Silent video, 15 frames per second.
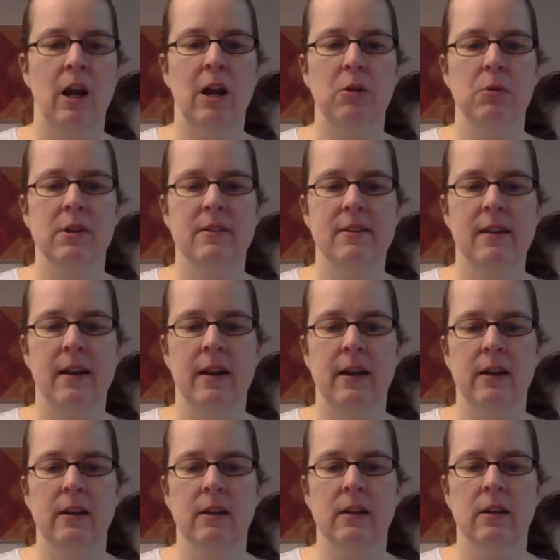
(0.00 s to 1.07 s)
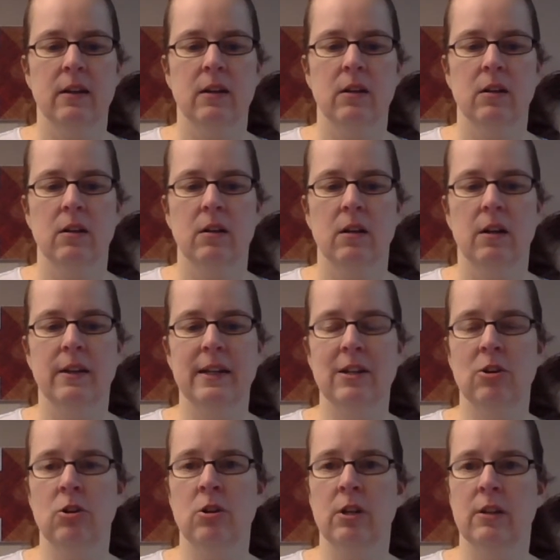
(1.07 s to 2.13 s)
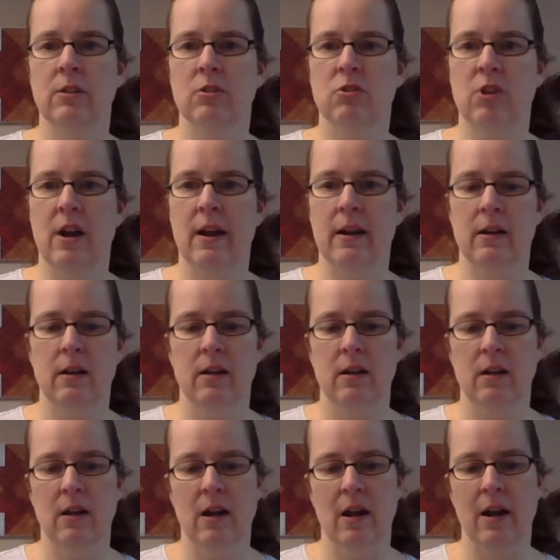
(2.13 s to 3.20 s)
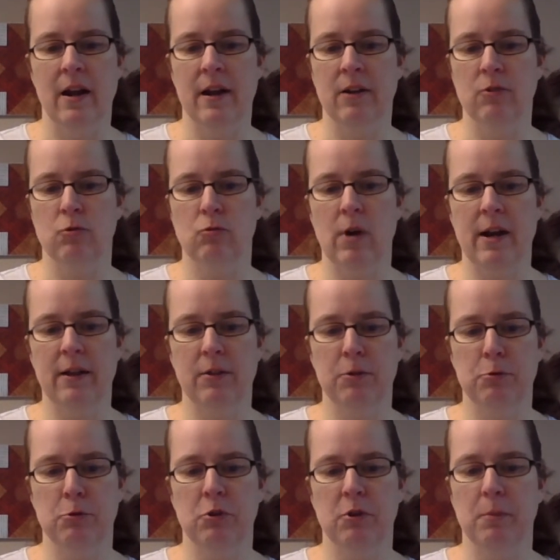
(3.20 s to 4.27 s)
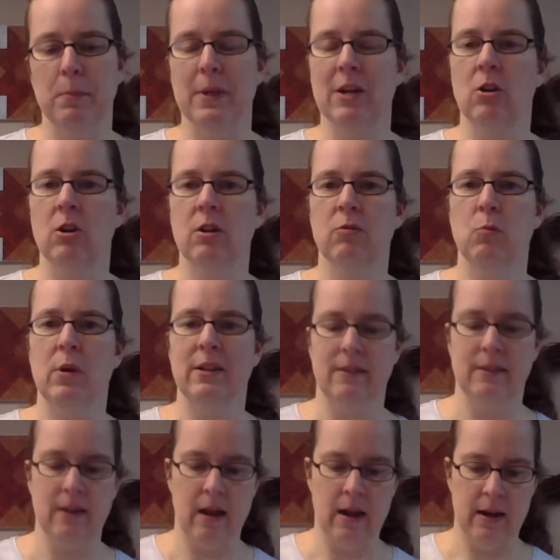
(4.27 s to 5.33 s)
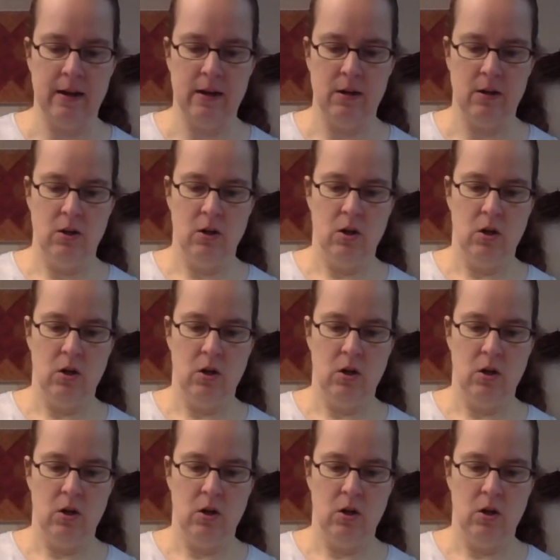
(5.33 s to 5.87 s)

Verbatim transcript: I would take needle and thread and run it through the middle of one side